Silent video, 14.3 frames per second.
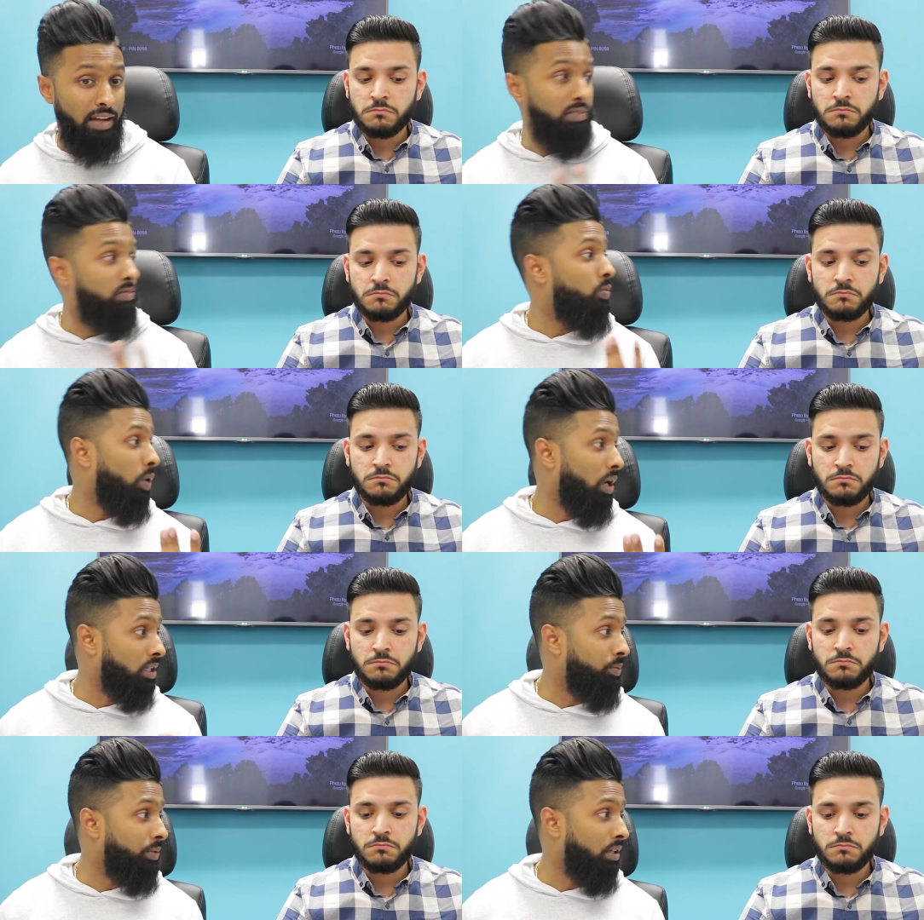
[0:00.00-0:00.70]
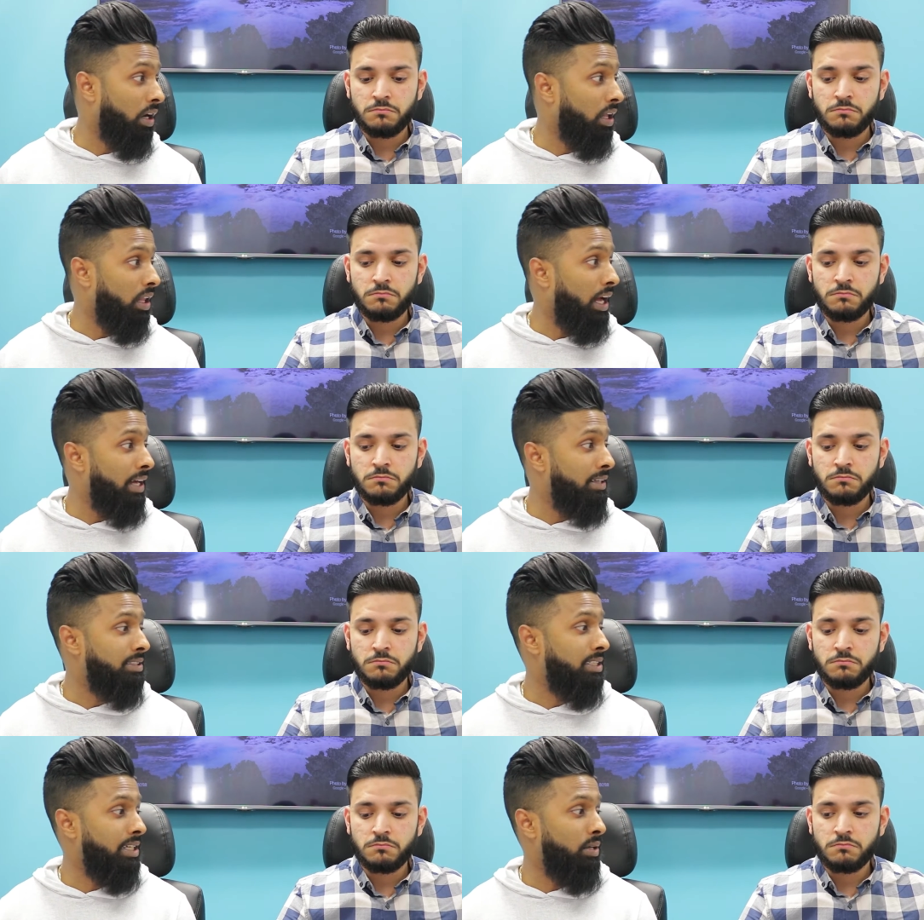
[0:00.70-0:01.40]
Speaker 1: have worked with our
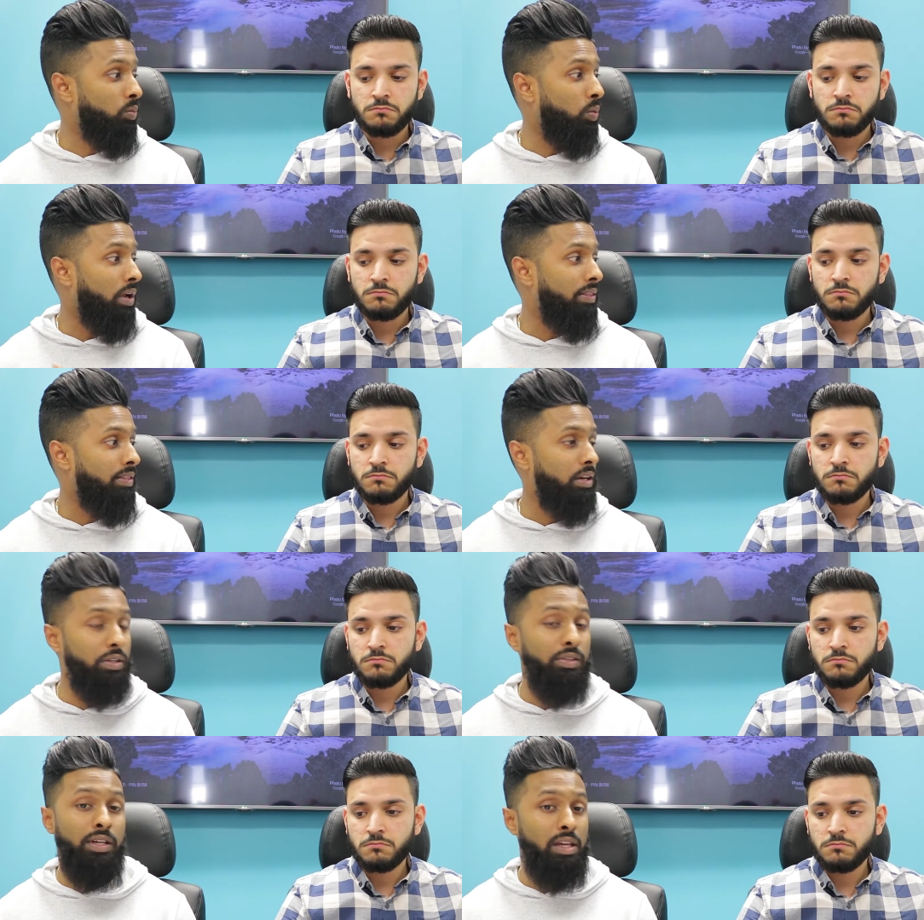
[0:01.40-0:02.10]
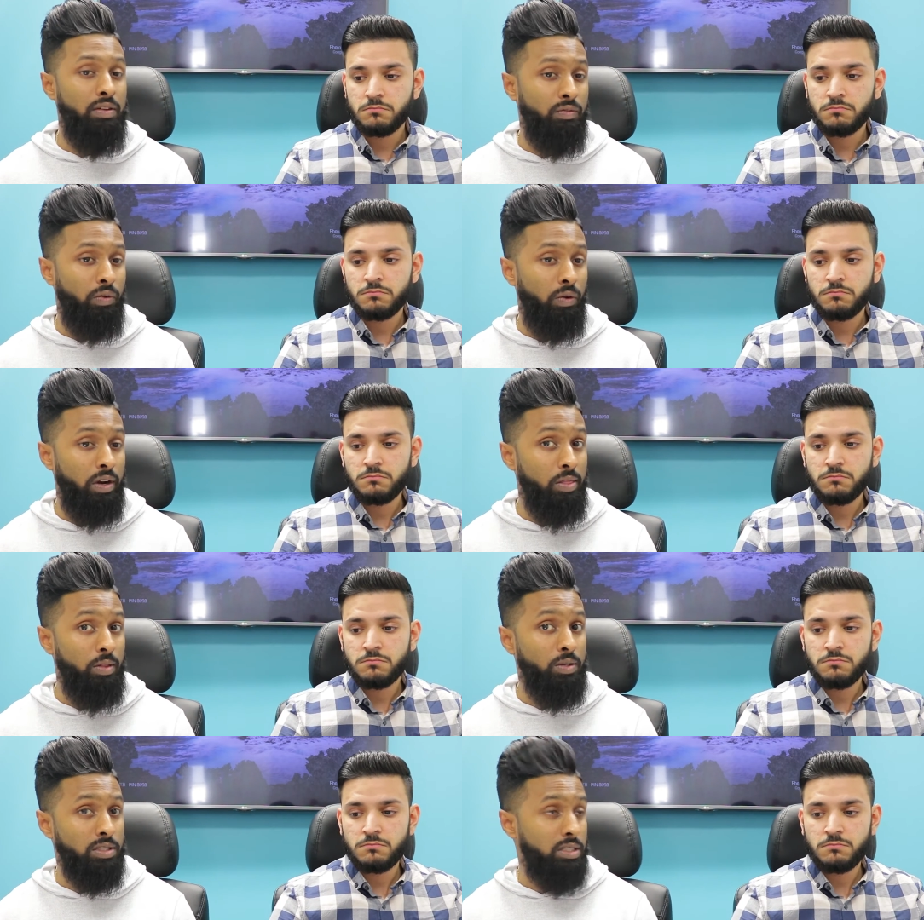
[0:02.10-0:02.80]
clients and what they're looking for
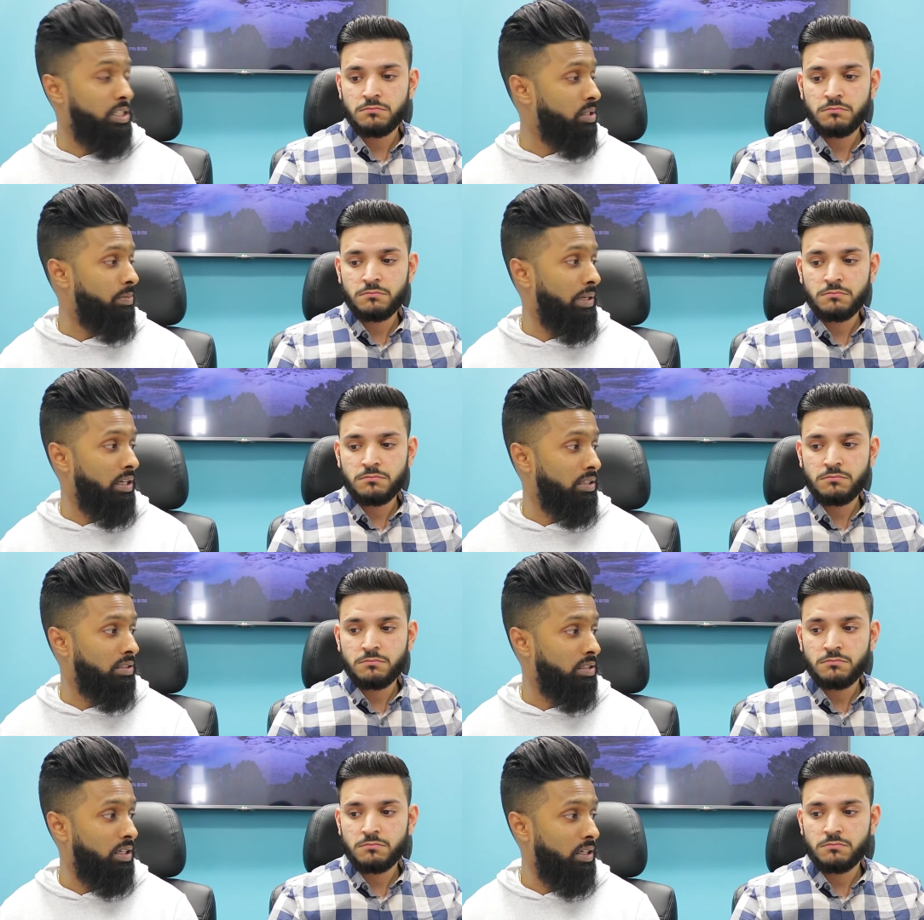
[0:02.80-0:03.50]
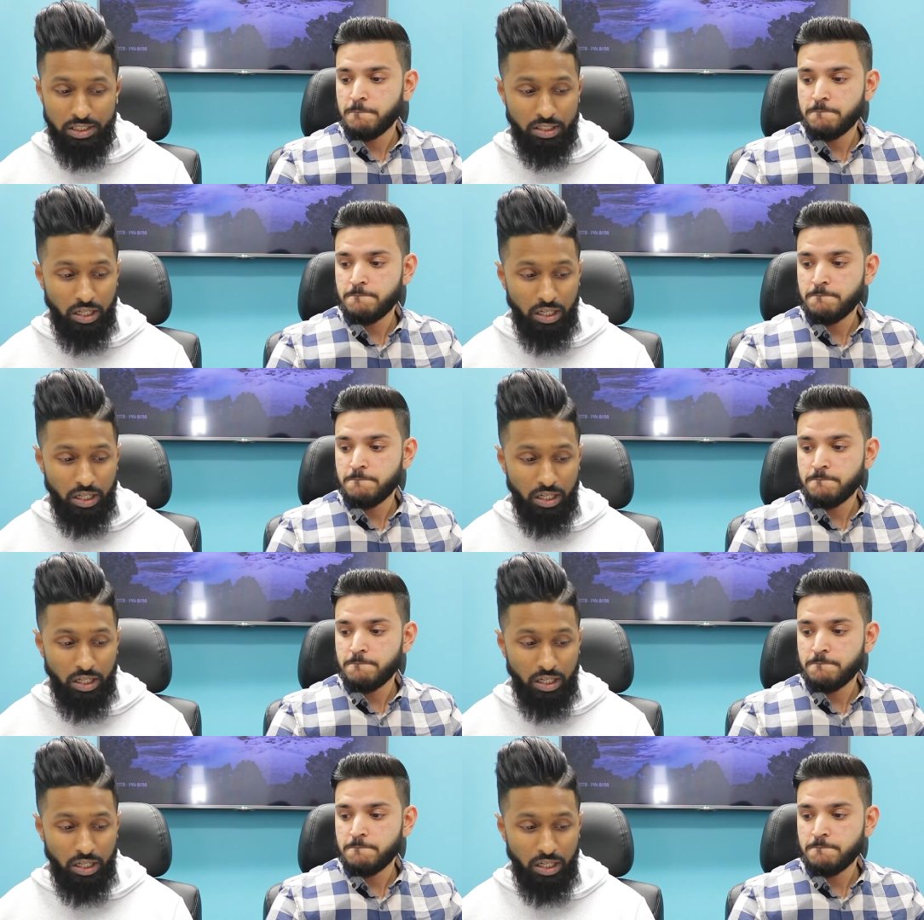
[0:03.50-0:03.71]
in those initial meetings. Let's